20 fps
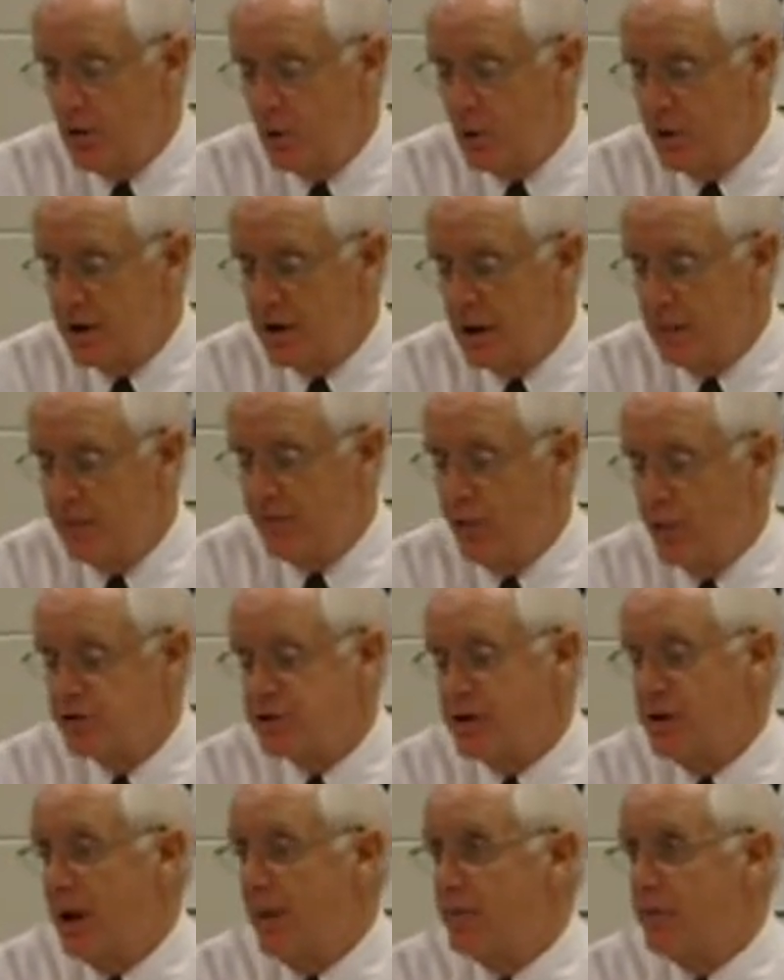We keep
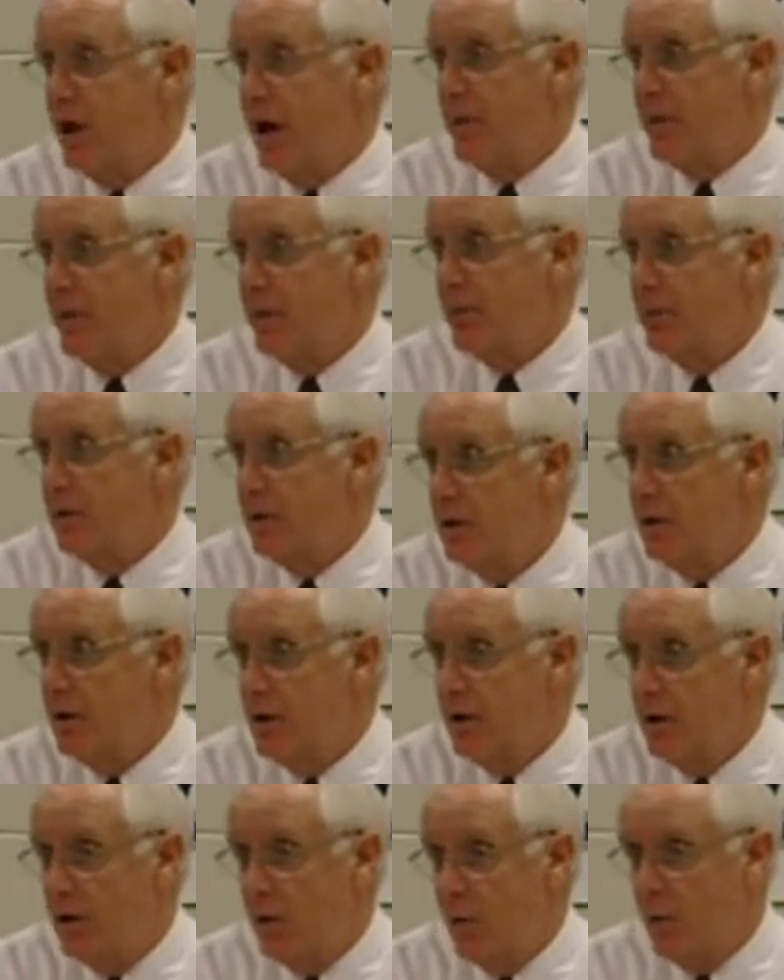forcing up top and
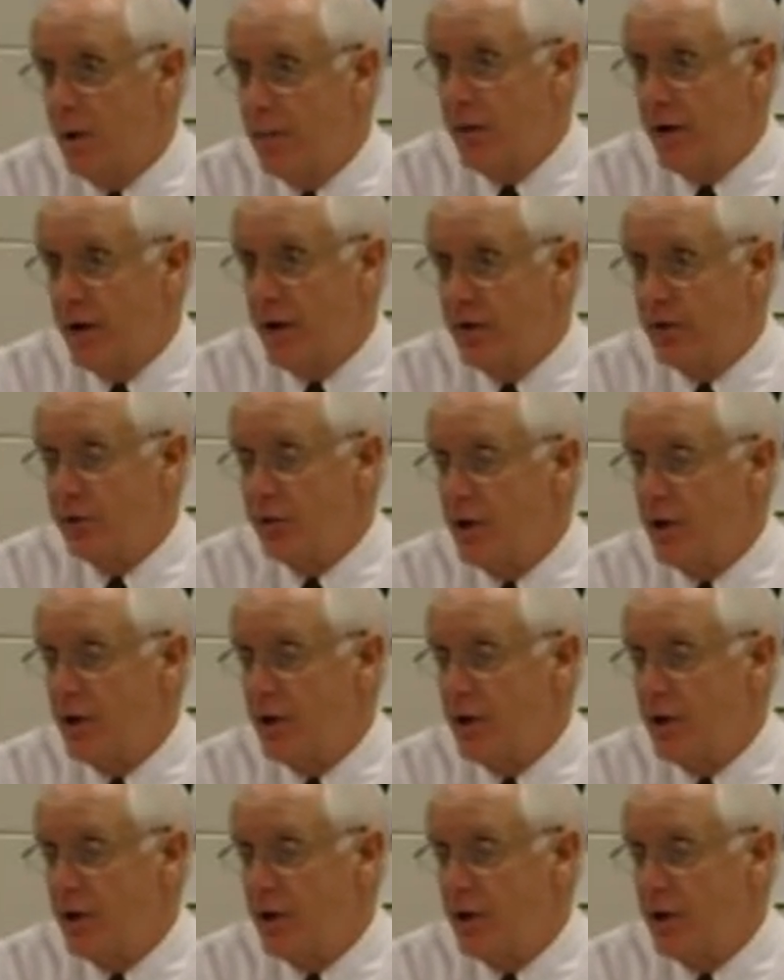we're playing